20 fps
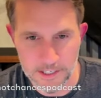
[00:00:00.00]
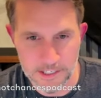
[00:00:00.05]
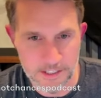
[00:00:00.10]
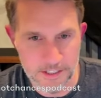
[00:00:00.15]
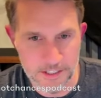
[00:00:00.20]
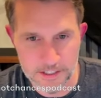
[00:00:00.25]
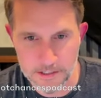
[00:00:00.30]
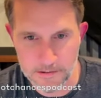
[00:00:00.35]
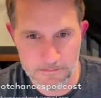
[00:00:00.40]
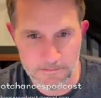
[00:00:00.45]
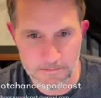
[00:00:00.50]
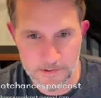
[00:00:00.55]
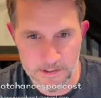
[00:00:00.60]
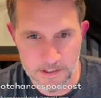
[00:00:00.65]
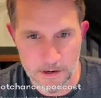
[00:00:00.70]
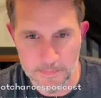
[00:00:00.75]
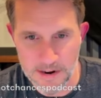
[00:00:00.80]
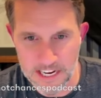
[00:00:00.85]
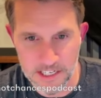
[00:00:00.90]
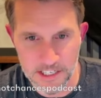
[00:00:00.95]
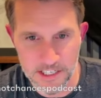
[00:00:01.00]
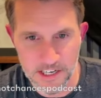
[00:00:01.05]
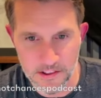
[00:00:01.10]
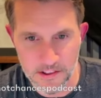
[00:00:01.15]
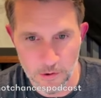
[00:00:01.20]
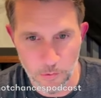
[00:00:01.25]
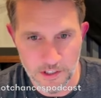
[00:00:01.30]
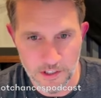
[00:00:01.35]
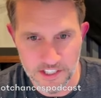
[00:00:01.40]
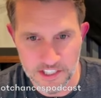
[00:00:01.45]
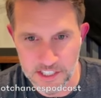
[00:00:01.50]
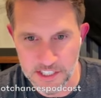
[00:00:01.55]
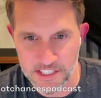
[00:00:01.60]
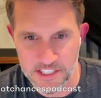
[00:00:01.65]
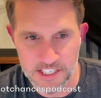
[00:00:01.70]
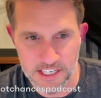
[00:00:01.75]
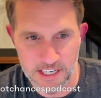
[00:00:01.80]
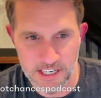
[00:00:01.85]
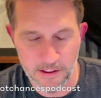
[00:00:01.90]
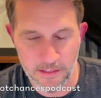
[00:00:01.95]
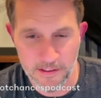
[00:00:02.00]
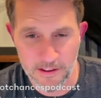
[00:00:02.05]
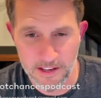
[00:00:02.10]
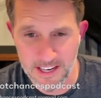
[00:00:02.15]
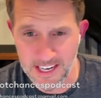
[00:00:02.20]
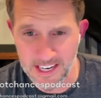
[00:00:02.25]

He's commanded in the 160th.